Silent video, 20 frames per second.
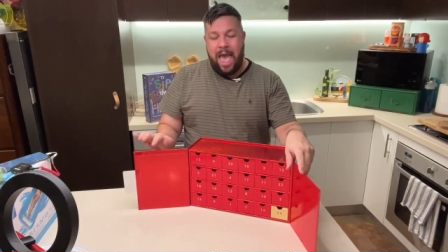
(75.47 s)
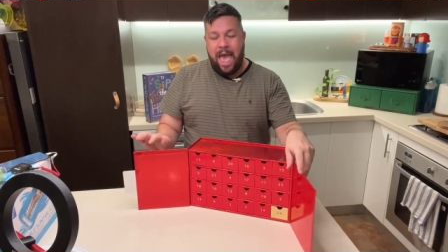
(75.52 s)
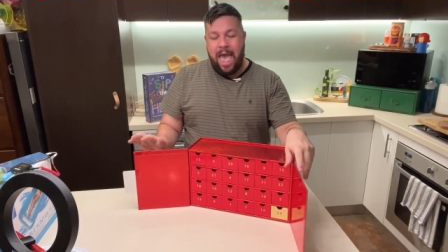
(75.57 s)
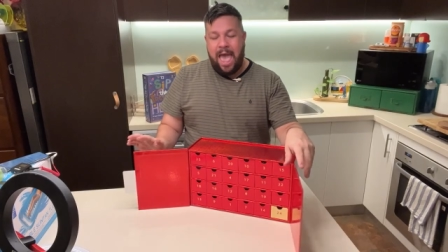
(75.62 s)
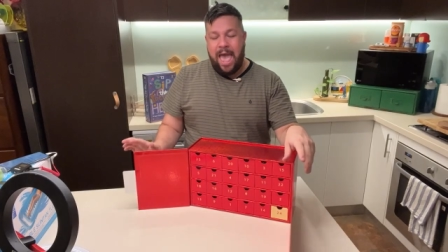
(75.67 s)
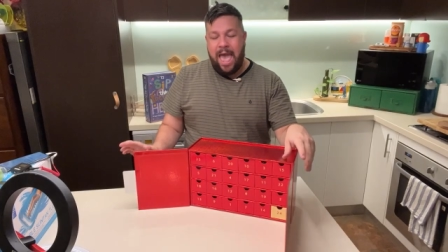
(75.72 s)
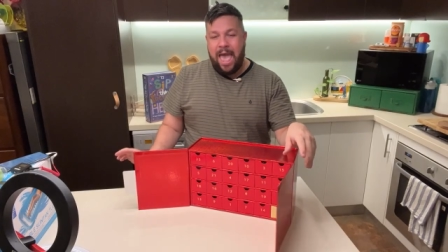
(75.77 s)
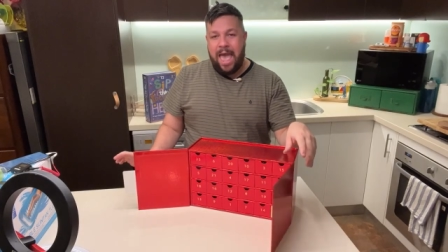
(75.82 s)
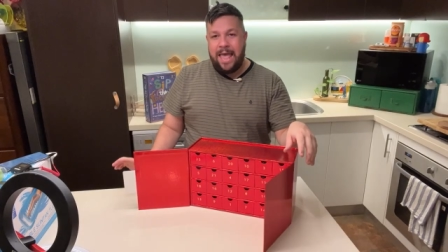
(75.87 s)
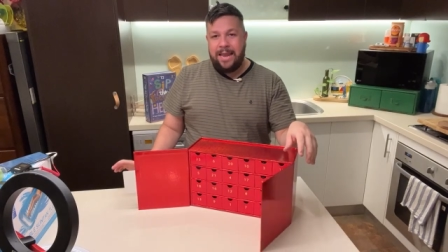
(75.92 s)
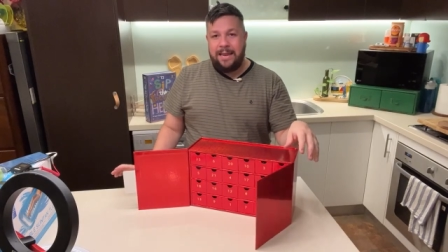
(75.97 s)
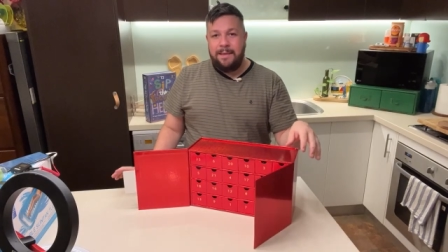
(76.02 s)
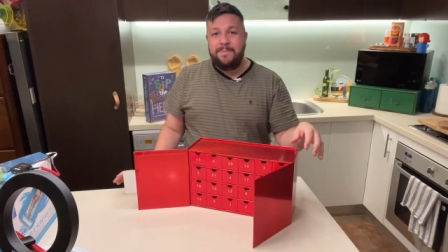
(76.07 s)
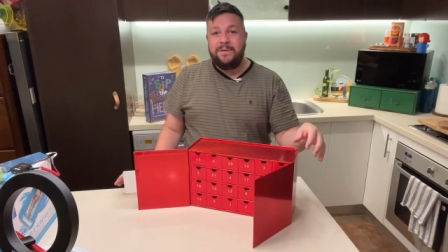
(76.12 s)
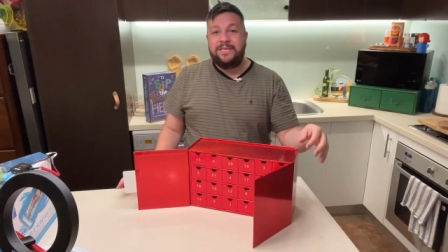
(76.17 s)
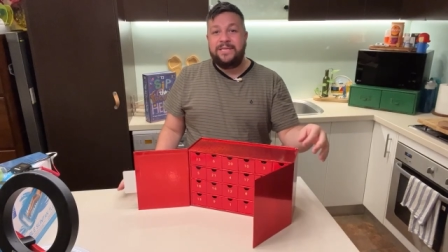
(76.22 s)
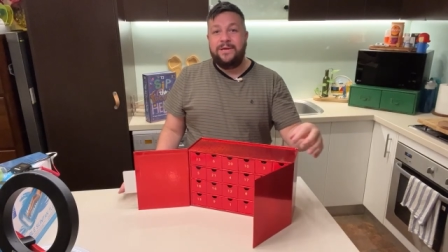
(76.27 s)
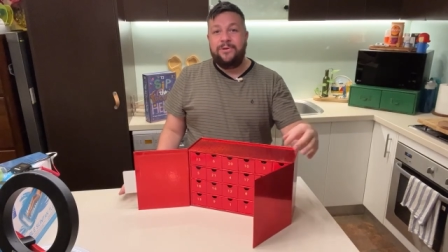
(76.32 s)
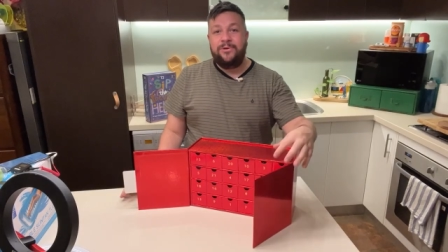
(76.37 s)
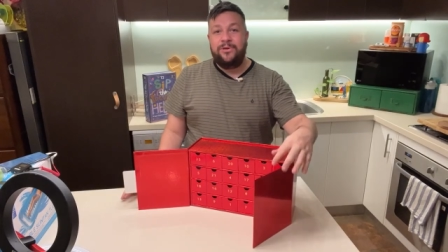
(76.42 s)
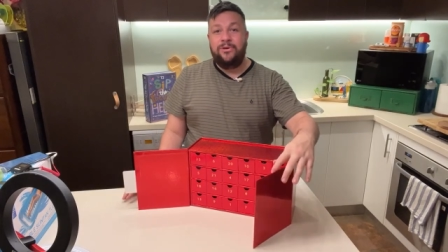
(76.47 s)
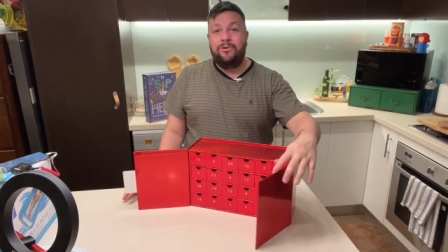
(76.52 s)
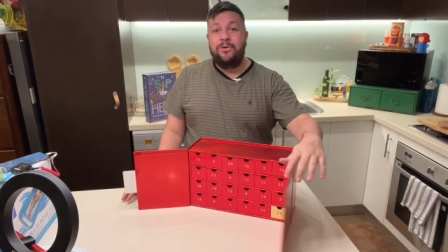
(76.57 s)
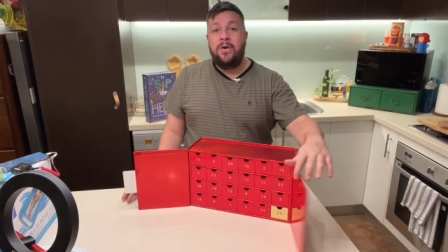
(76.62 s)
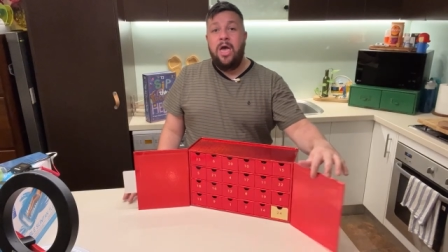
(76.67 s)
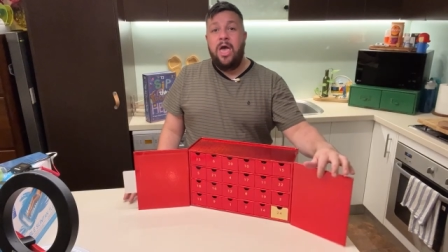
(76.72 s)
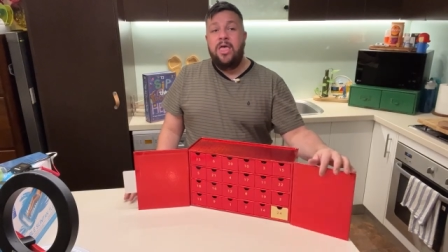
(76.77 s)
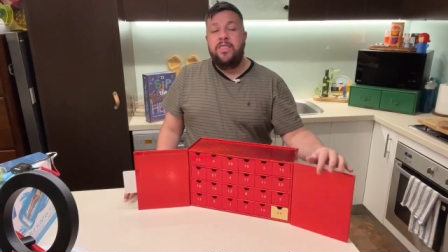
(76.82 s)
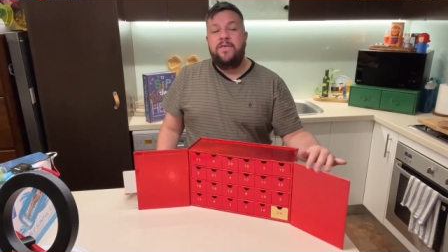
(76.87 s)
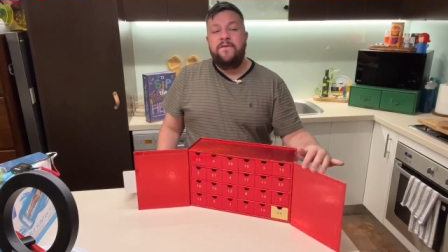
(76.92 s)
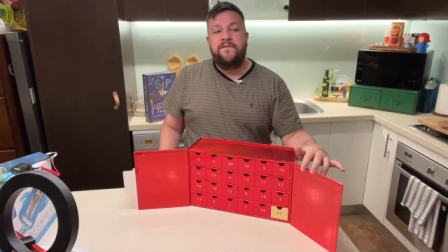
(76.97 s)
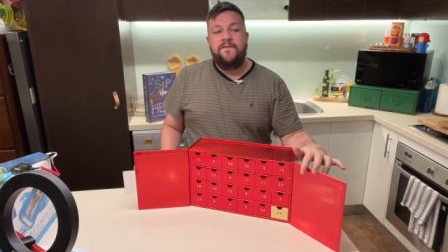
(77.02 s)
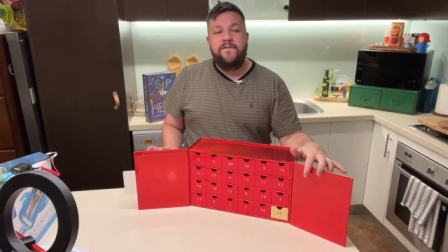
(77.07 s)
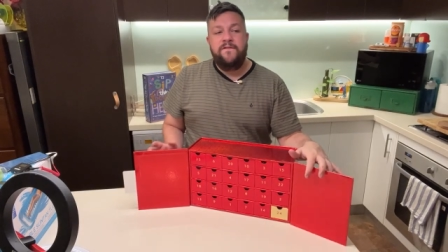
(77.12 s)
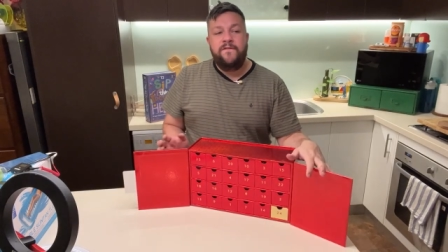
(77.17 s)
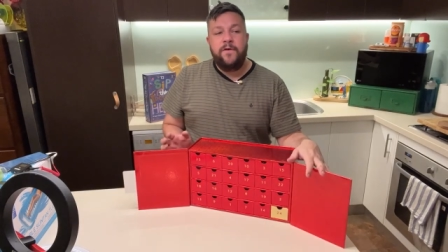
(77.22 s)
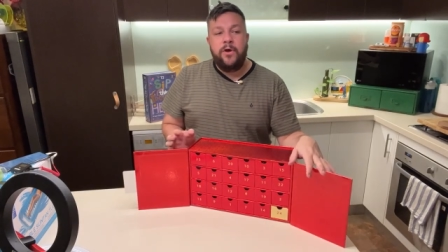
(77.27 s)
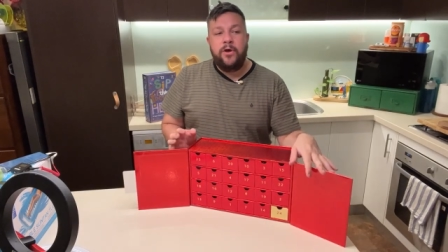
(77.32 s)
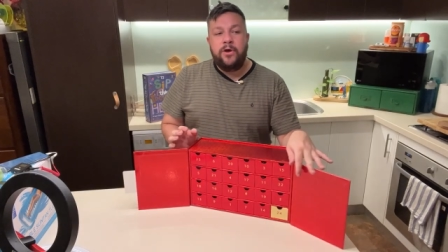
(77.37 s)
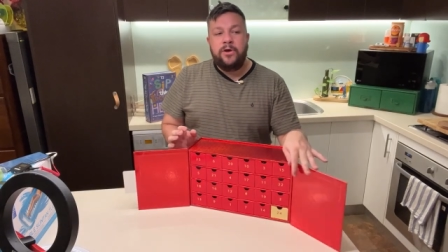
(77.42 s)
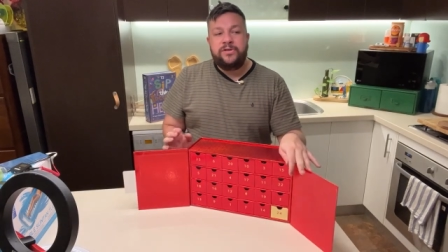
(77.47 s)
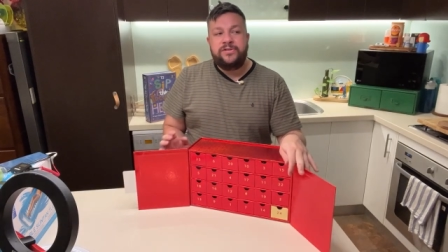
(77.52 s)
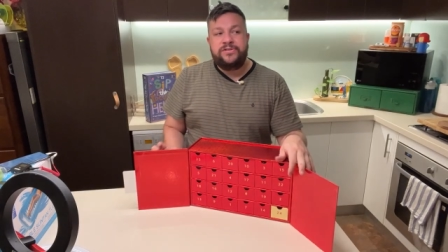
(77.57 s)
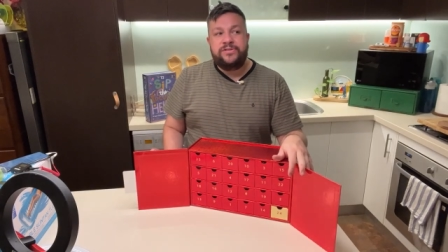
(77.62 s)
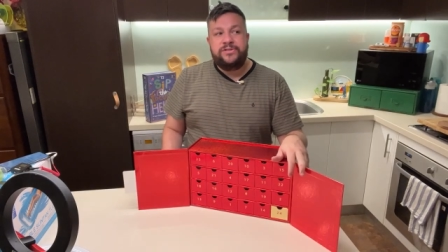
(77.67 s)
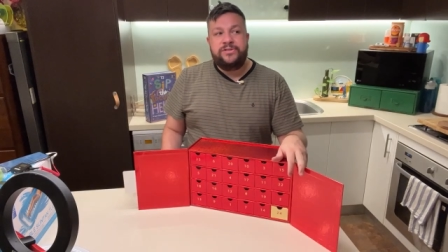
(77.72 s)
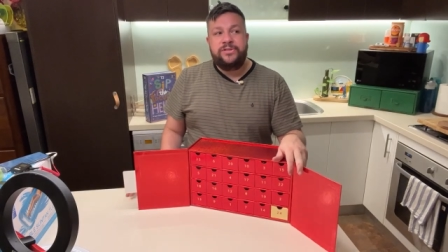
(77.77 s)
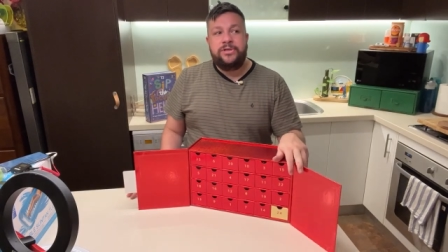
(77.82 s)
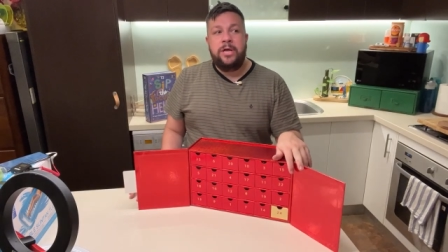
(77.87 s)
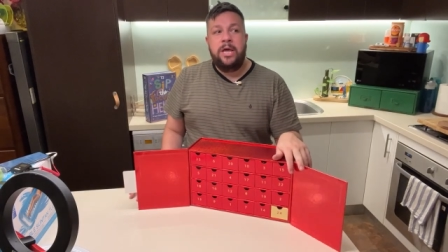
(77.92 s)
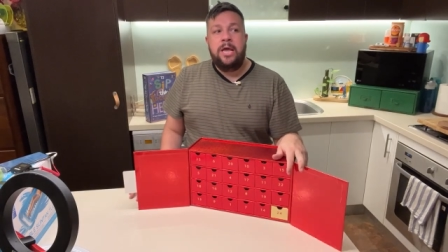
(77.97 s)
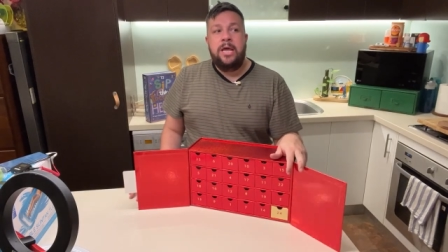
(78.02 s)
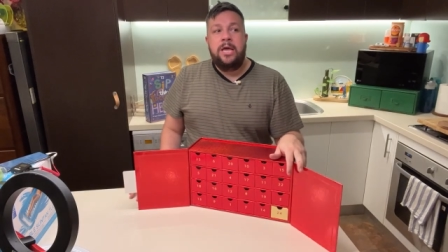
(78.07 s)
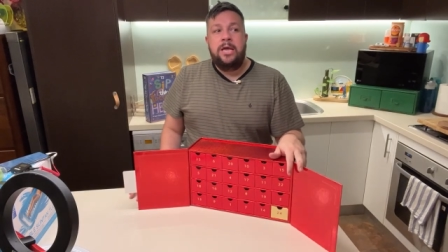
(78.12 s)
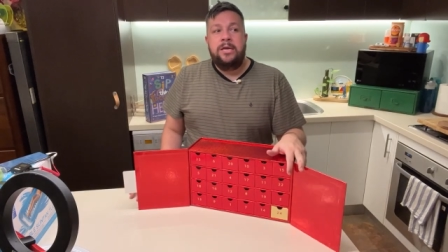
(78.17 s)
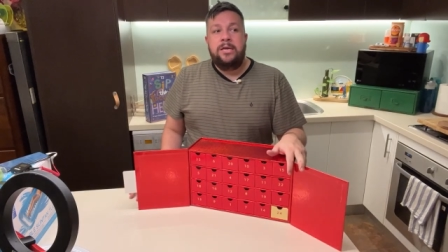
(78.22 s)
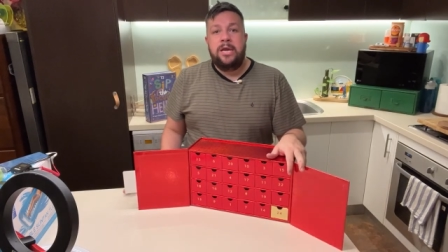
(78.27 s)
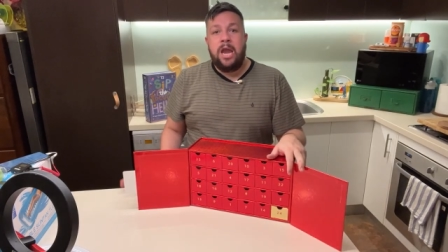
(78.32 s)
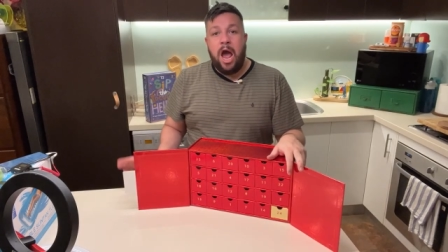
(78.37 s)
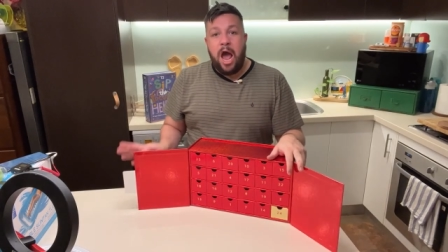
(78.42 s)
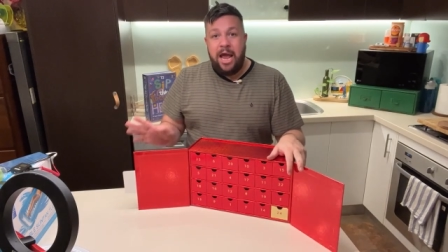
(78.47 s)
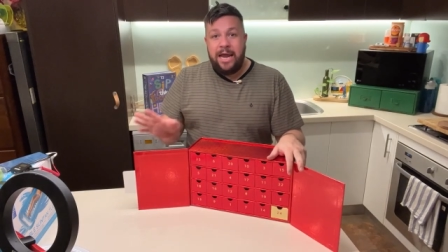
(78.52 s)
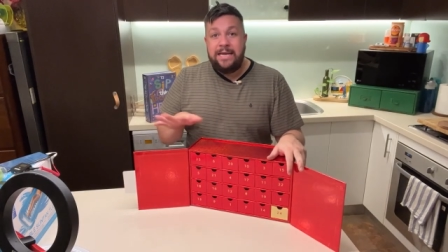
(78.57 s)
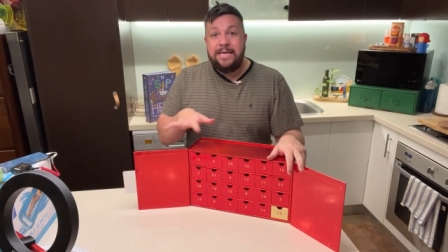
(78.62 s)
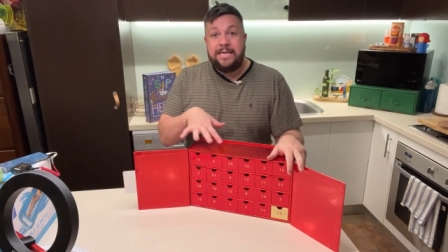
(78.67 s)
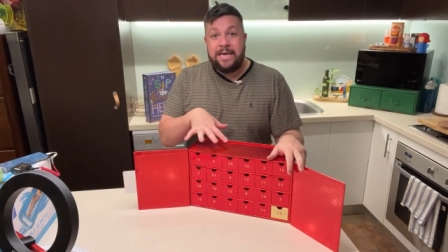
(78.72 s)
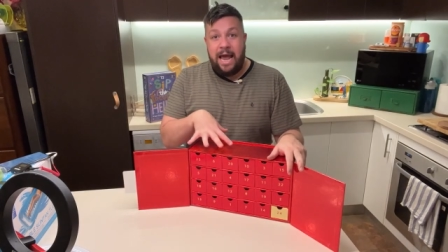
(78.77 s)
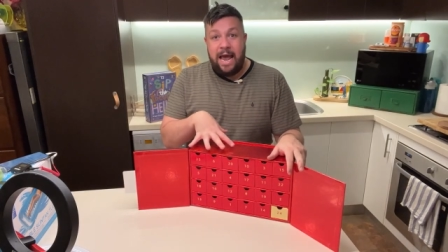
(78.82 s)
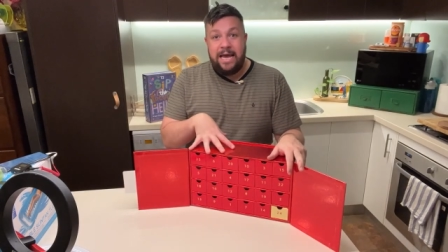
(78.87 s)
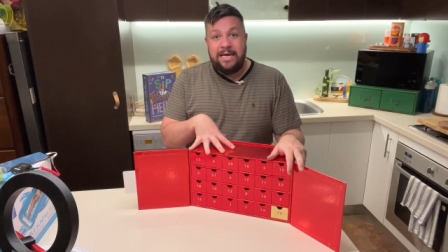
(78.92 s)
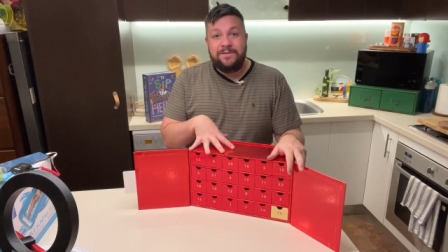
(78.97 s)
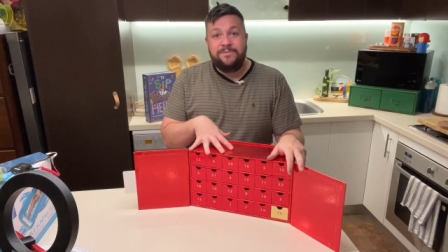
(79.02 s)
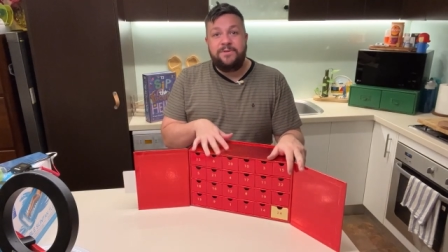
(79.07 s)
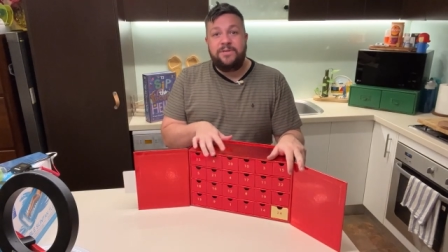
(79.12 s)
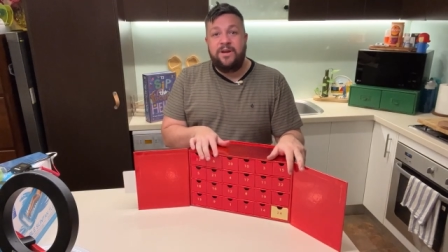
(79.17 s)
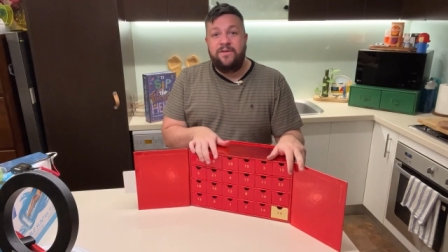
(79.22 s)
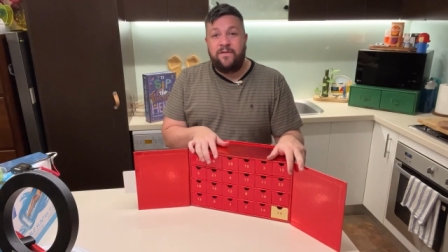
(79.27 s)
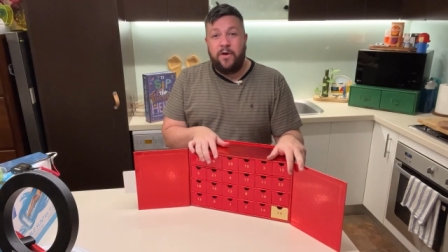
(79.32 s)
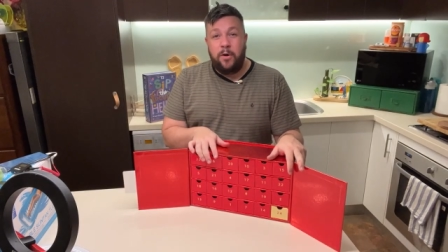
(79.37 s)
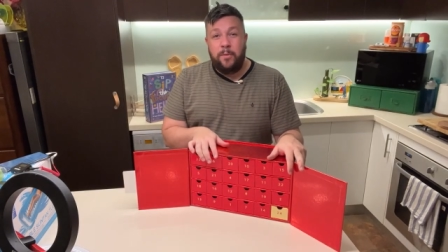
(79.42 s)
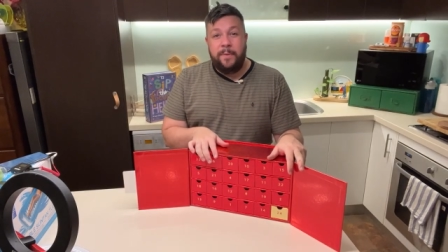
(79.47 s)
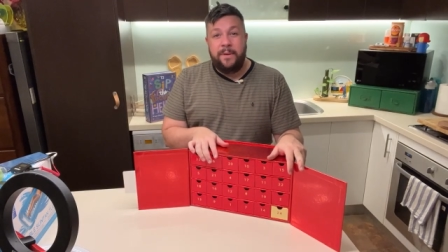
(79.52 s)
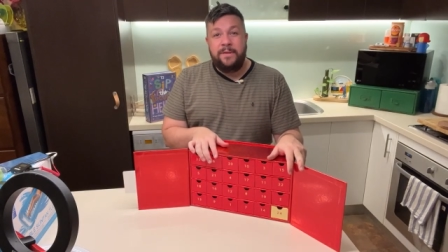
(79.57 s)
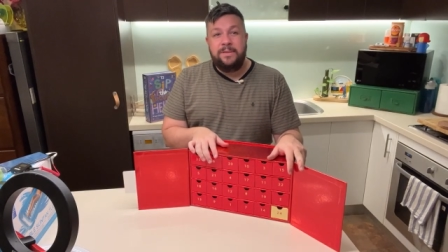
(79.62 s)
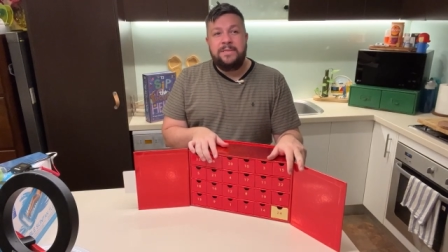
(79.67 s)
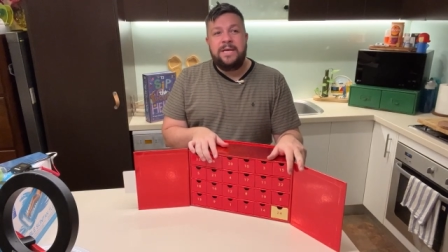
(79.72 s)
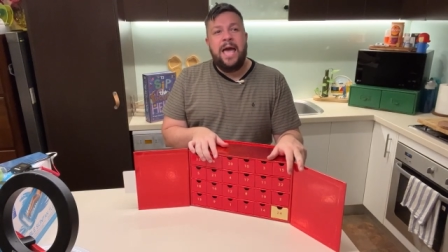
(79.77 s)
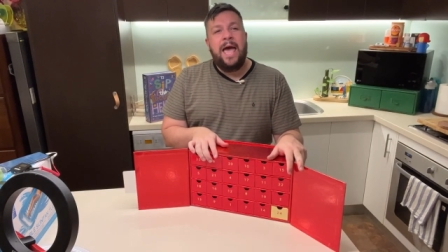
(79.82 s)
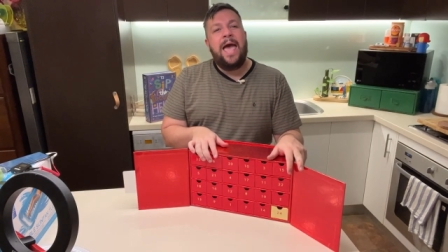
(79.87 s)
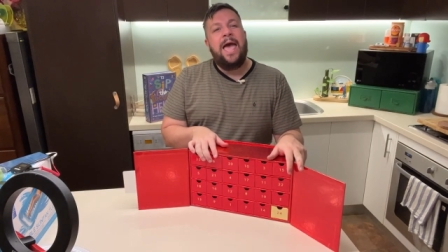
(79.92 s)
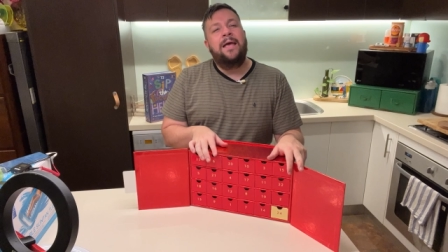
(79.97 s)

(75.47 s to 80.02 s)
And let me tell you, the first 9 days, which I've opened,